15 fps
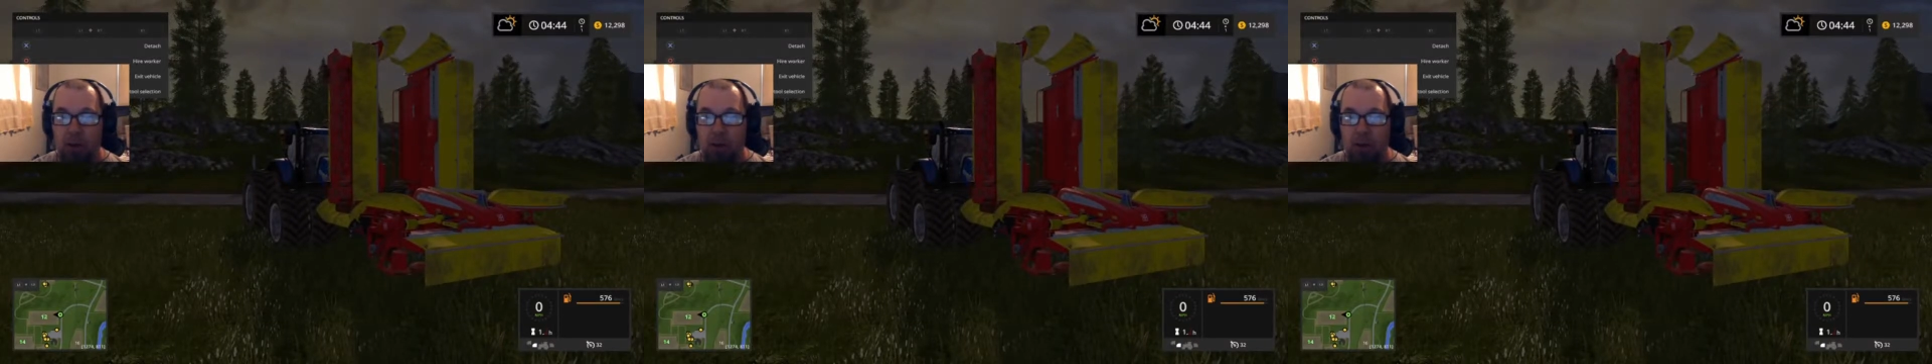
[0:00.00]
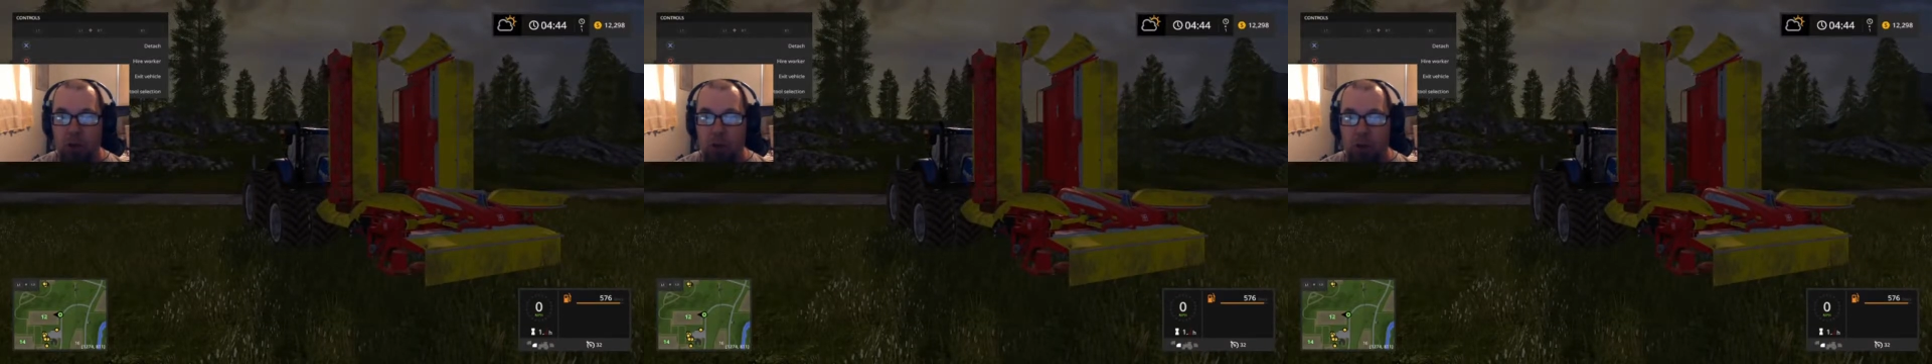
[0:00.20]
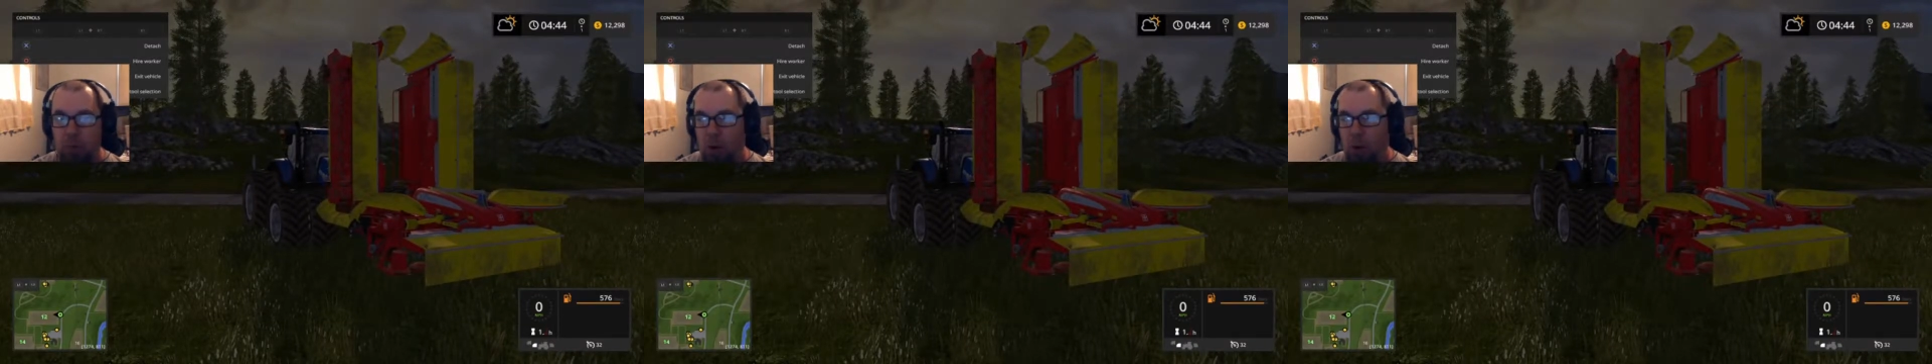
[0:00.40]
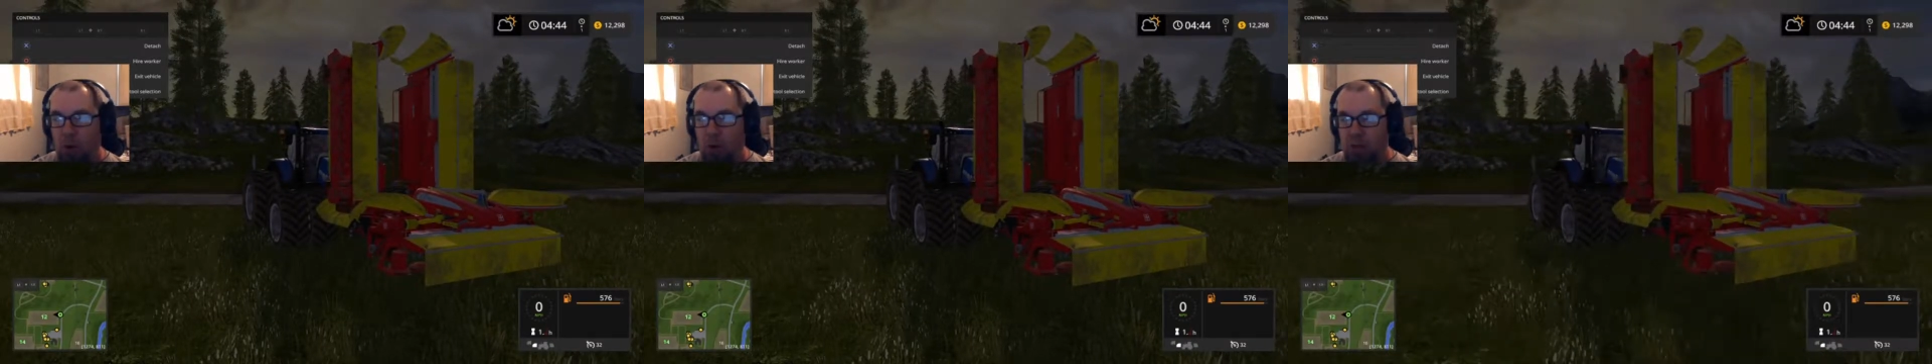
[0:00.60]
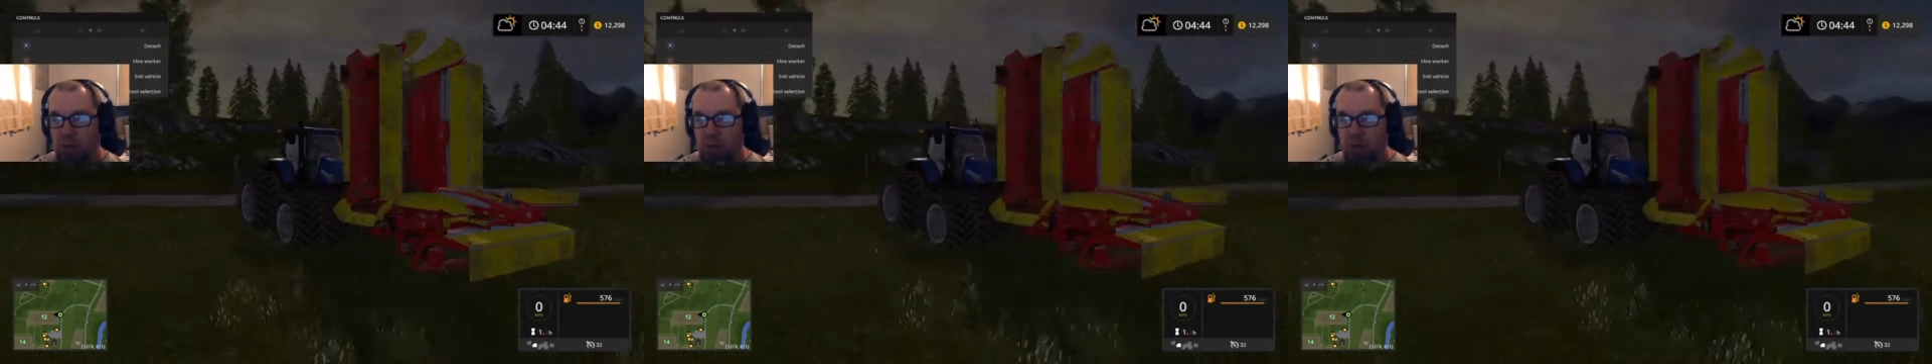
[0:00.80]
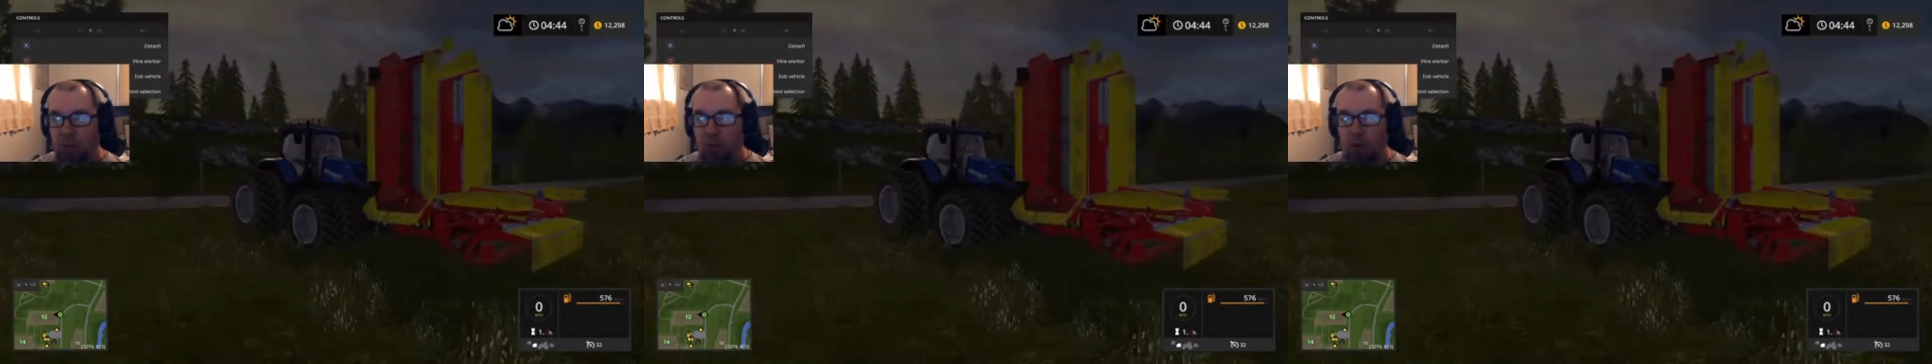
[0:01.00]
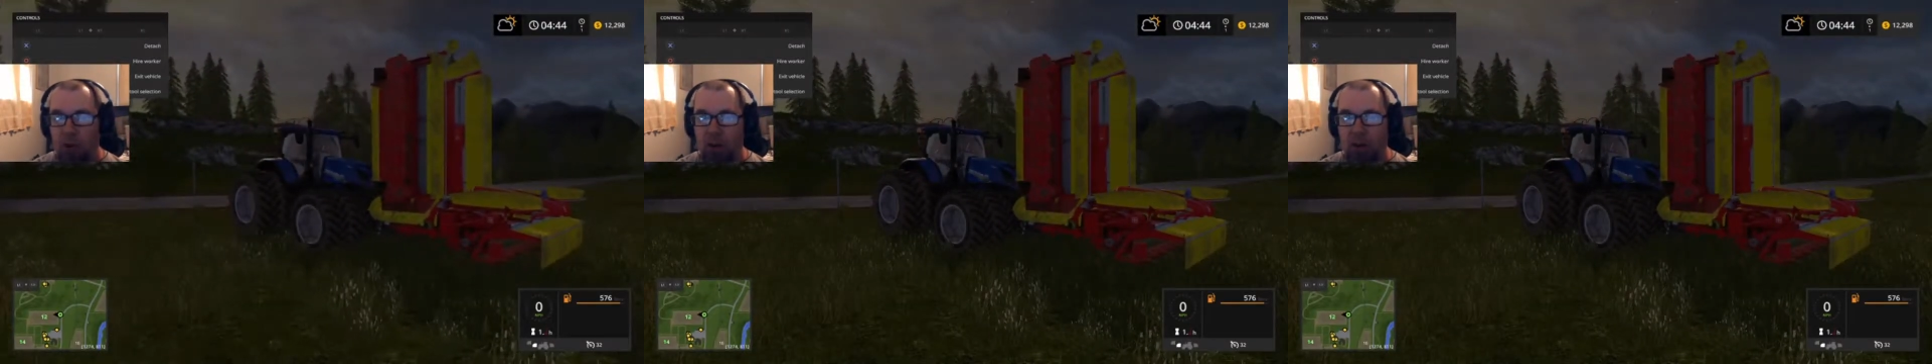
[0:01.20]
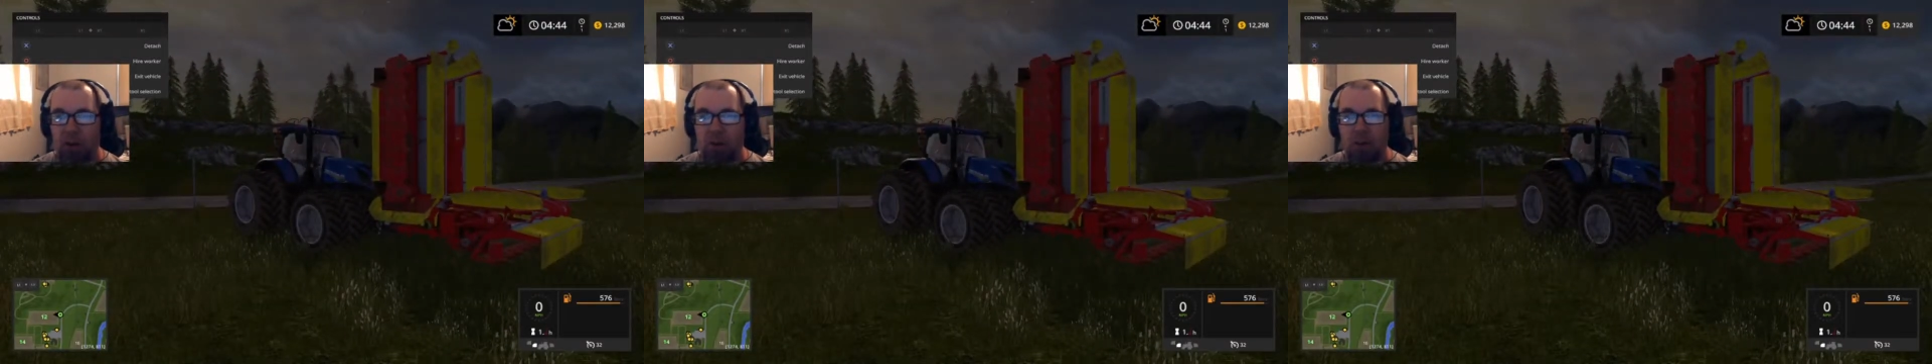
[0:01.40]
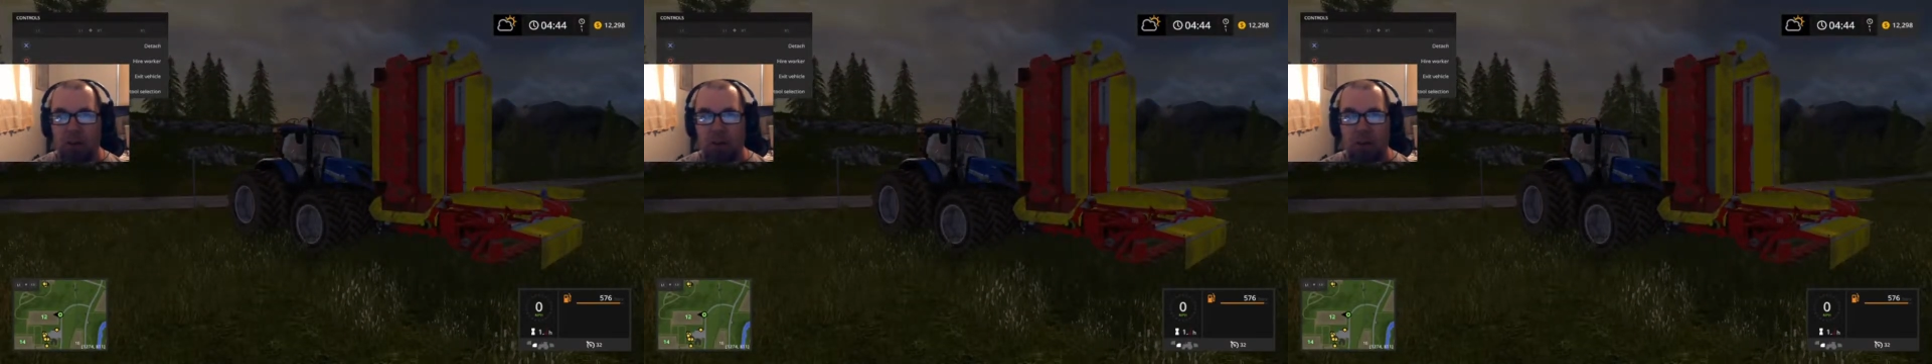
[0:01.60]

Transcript: 2 mowers on the front.